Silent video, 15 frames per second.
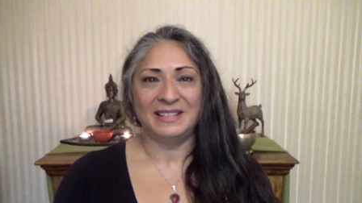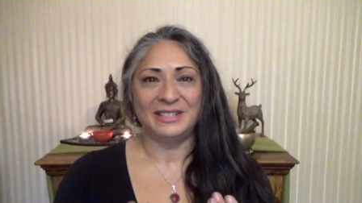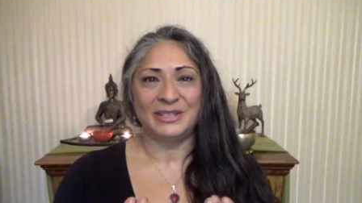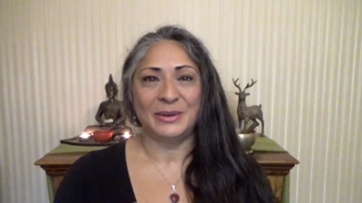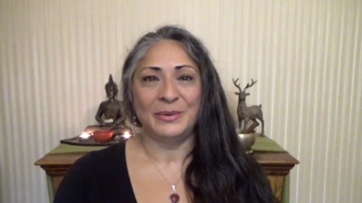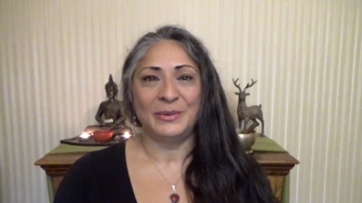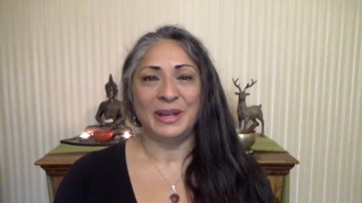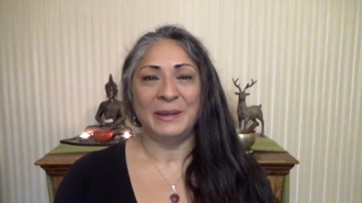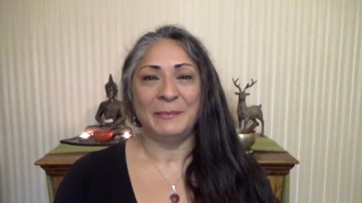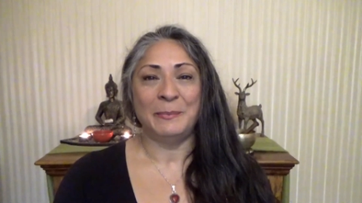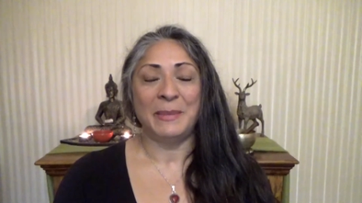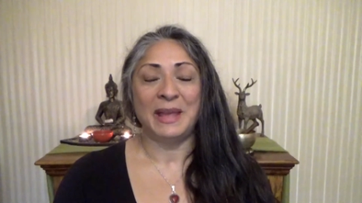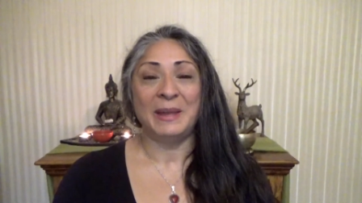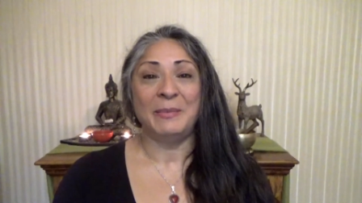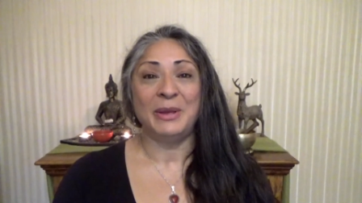So it
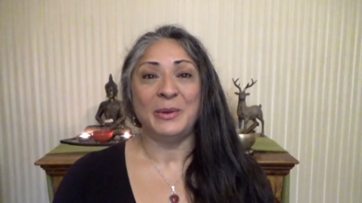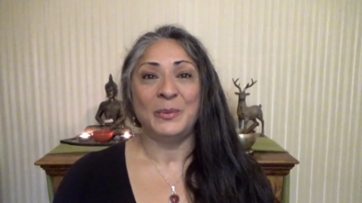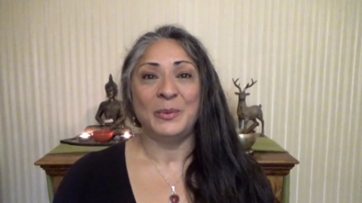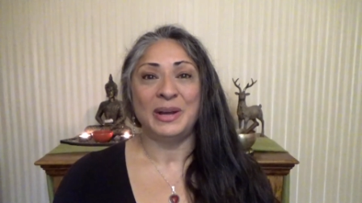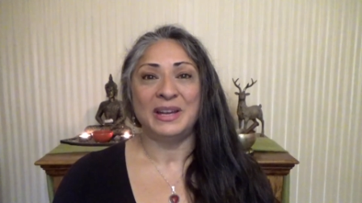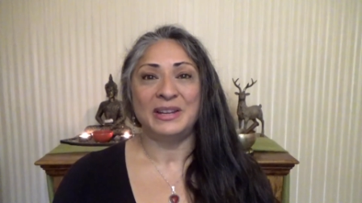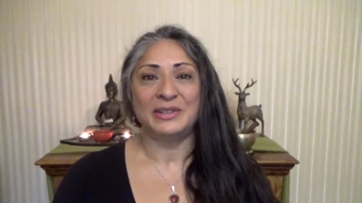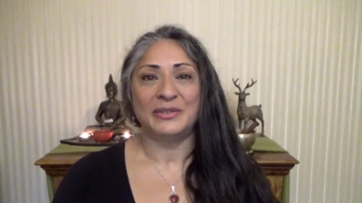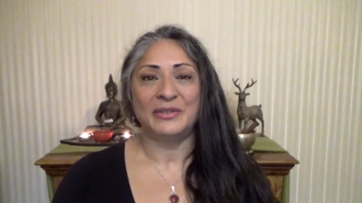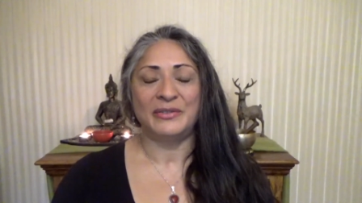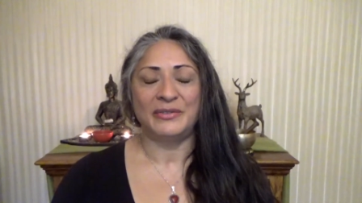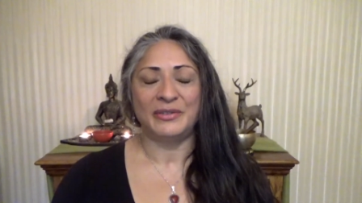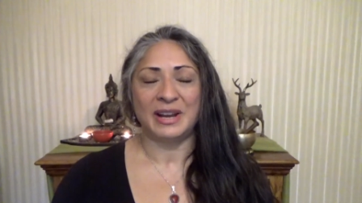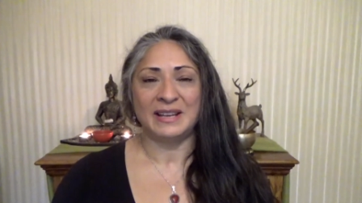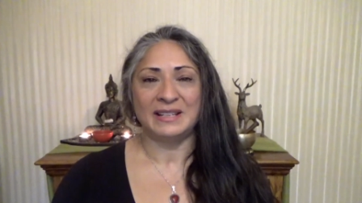may be a word or
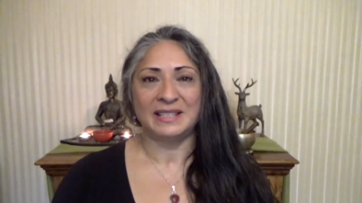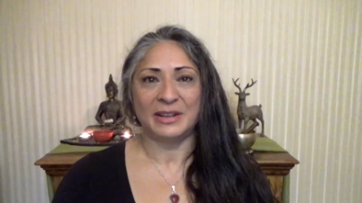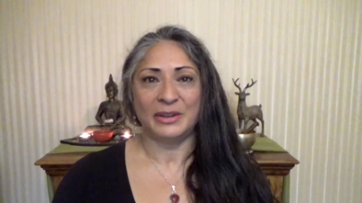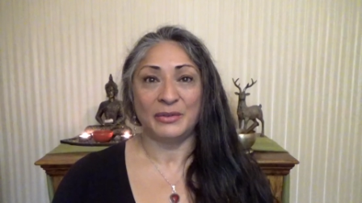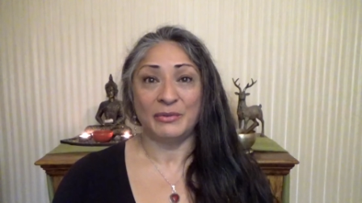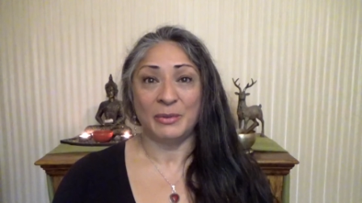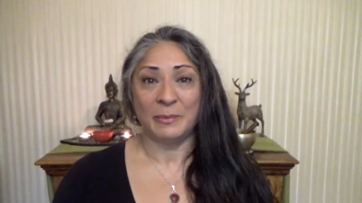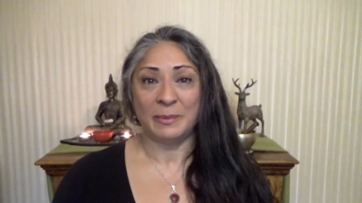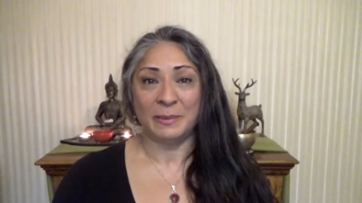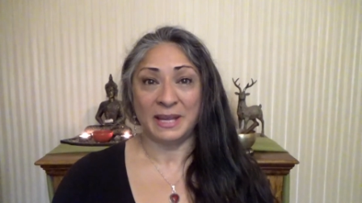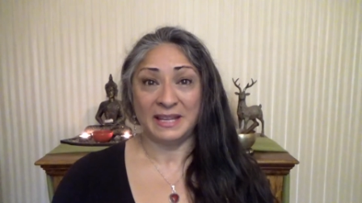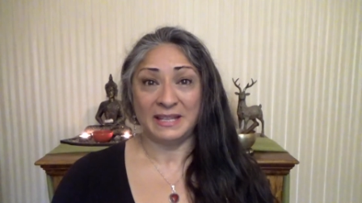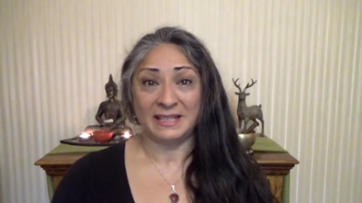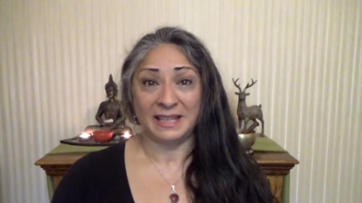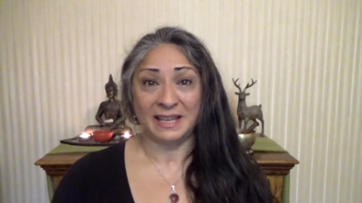phrase that you
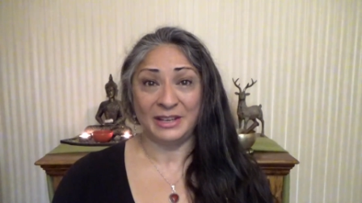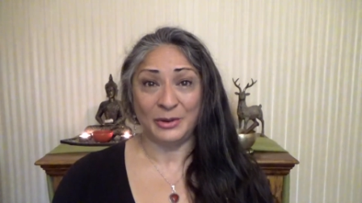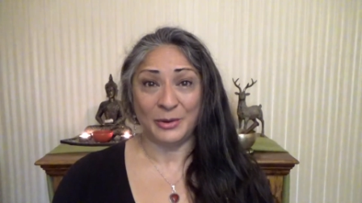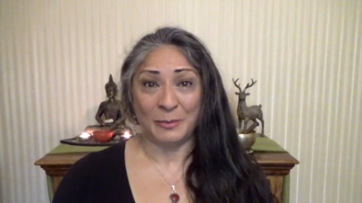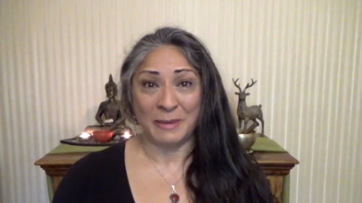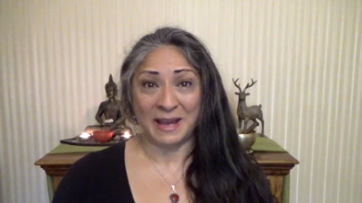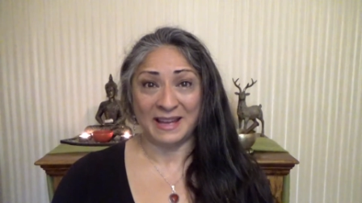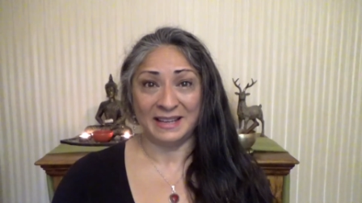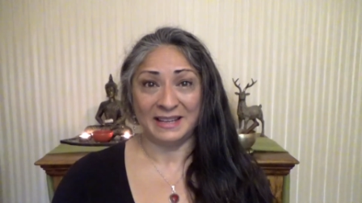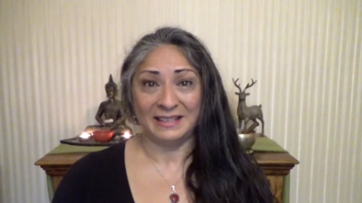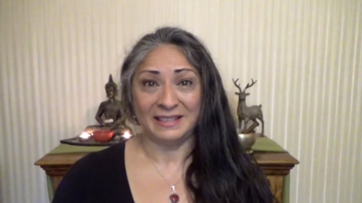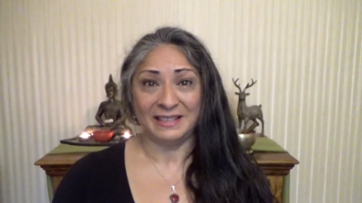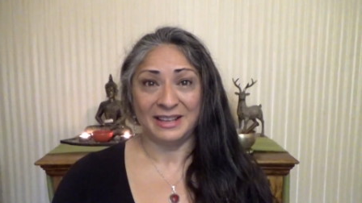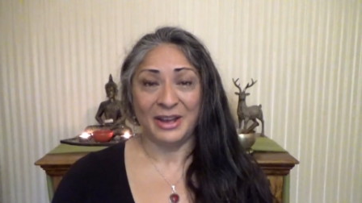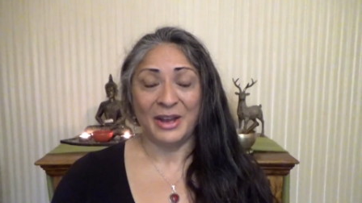repeat in your
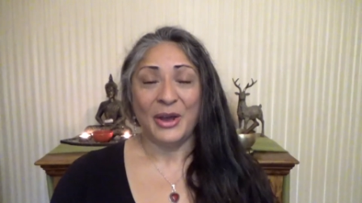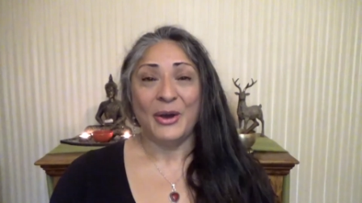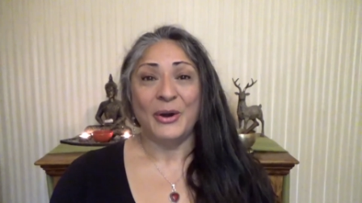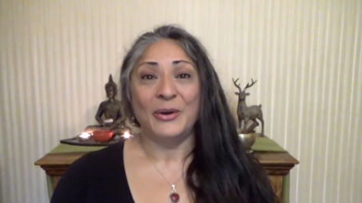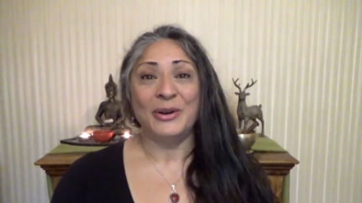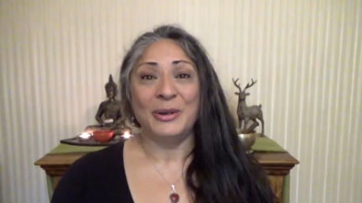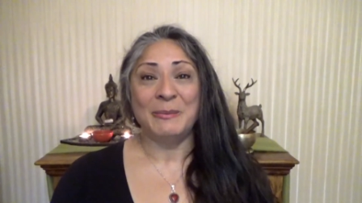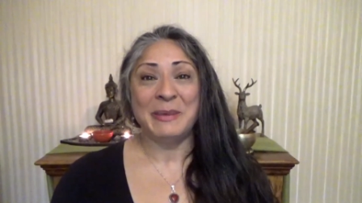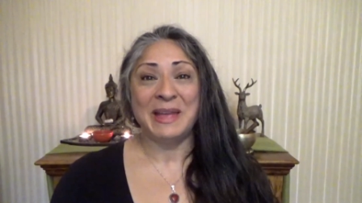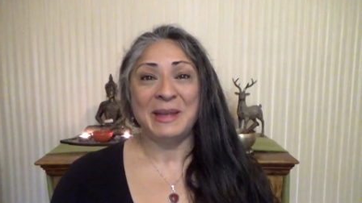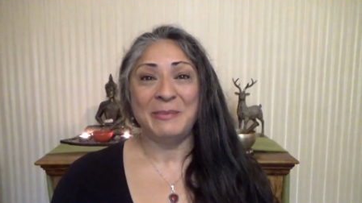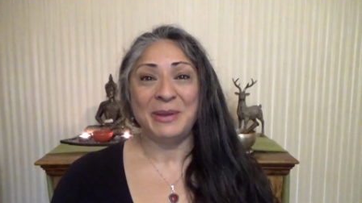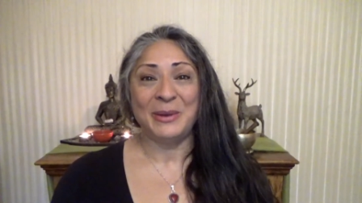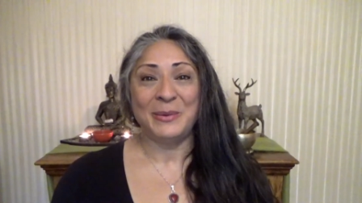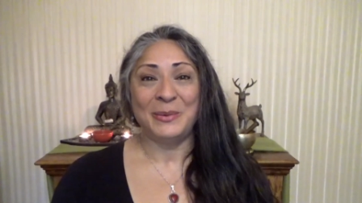mind, or it
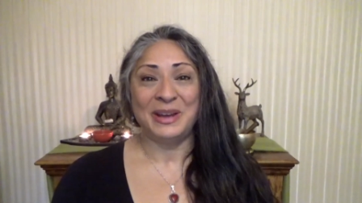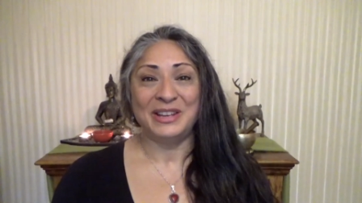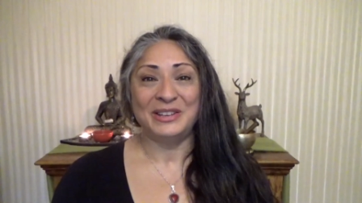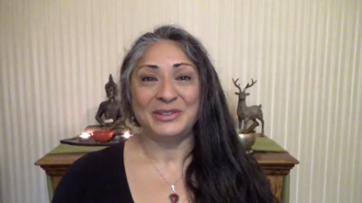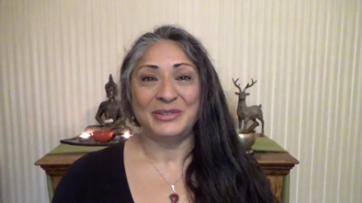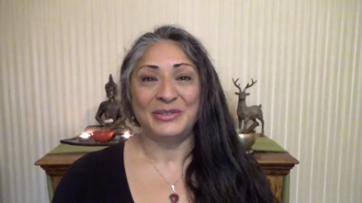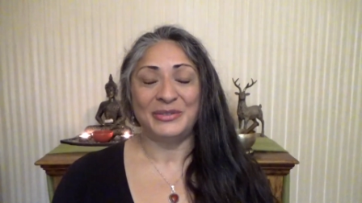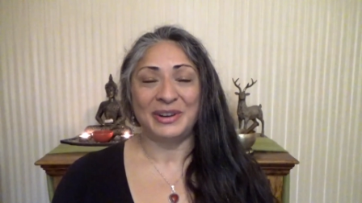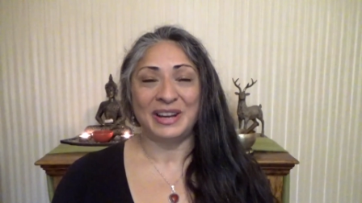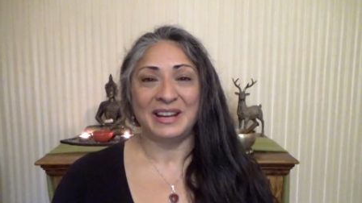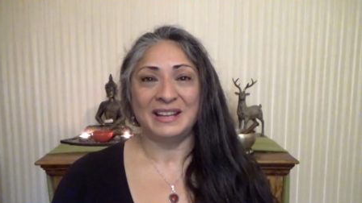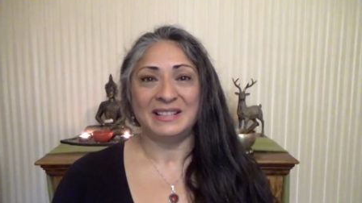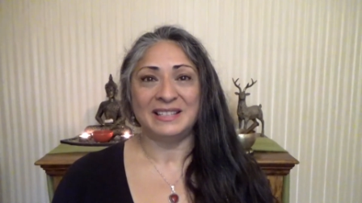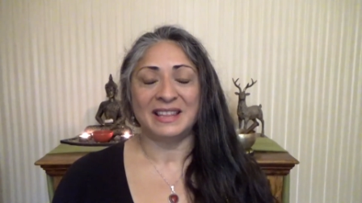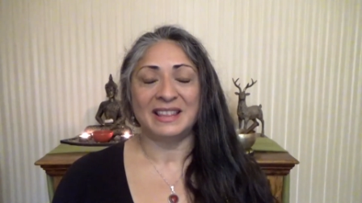may be a word or
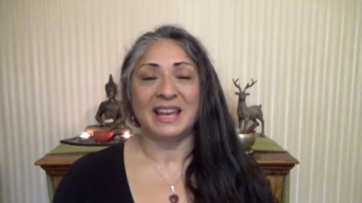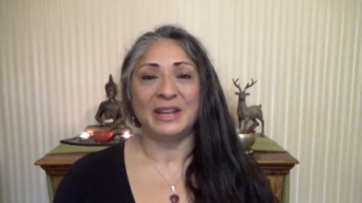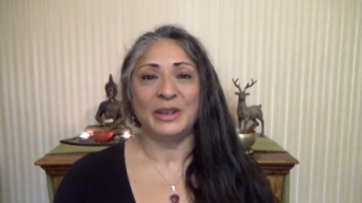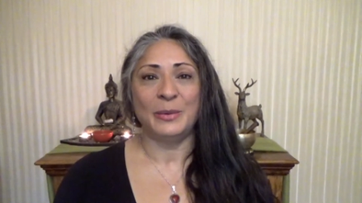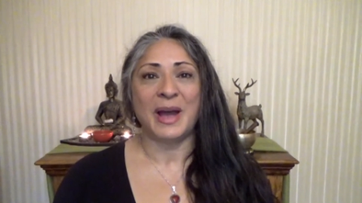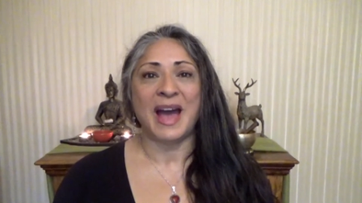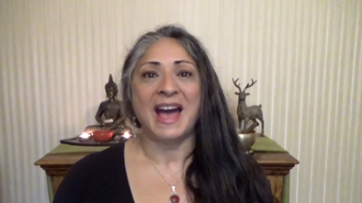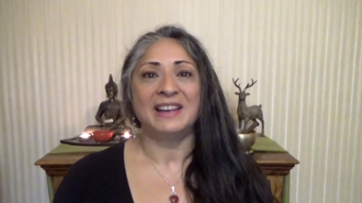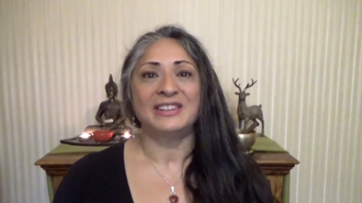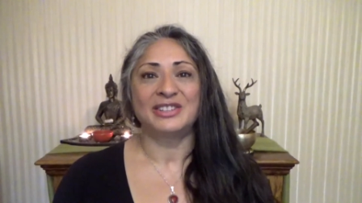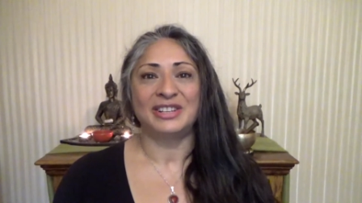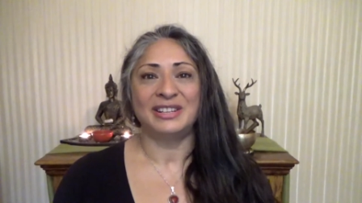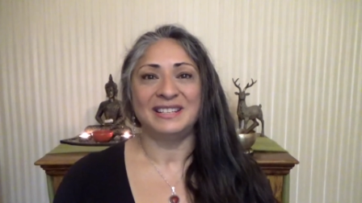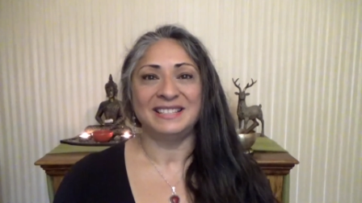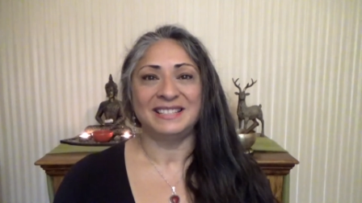phrase that you
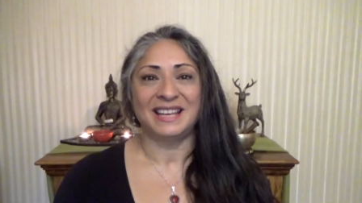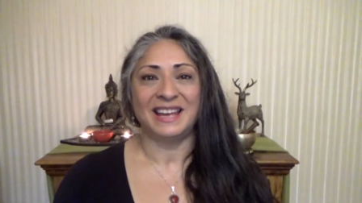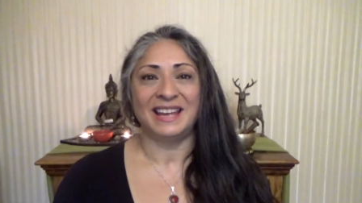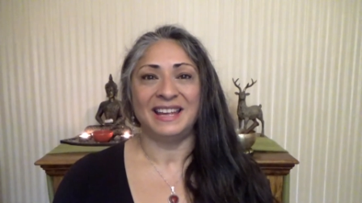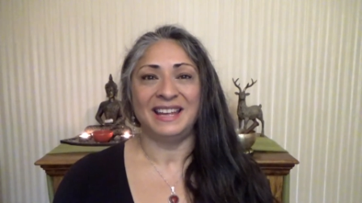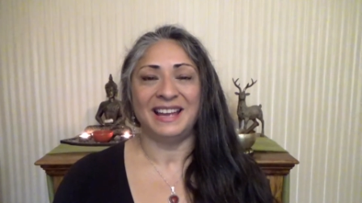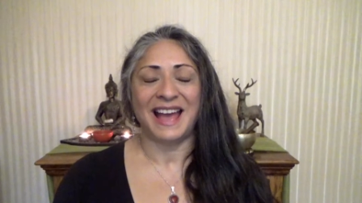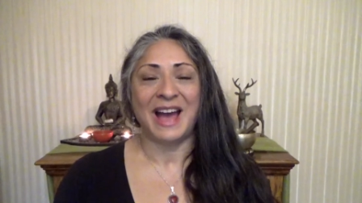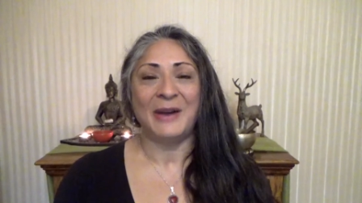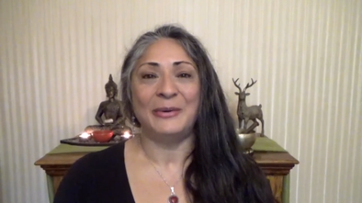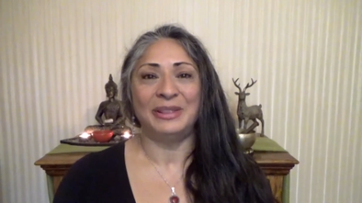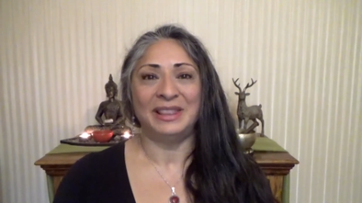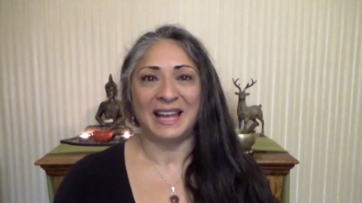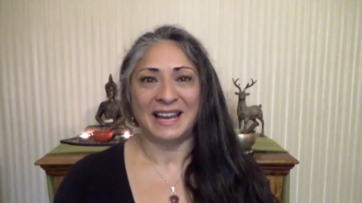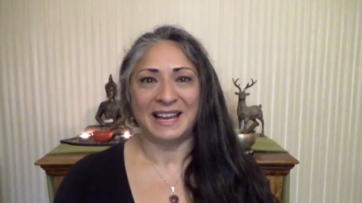actually say
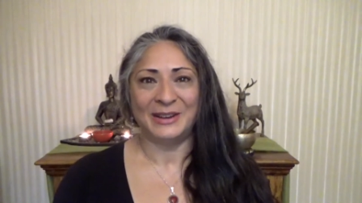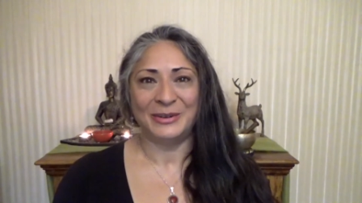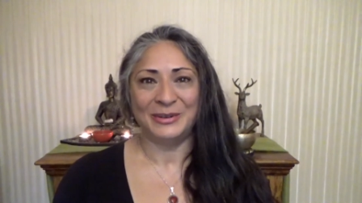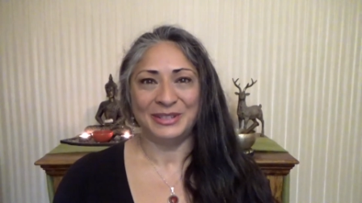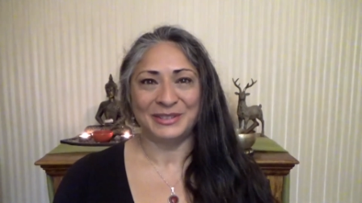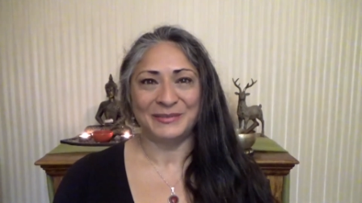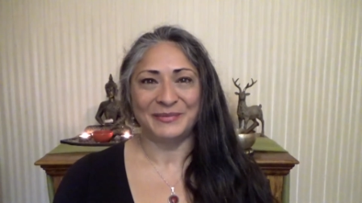out loud.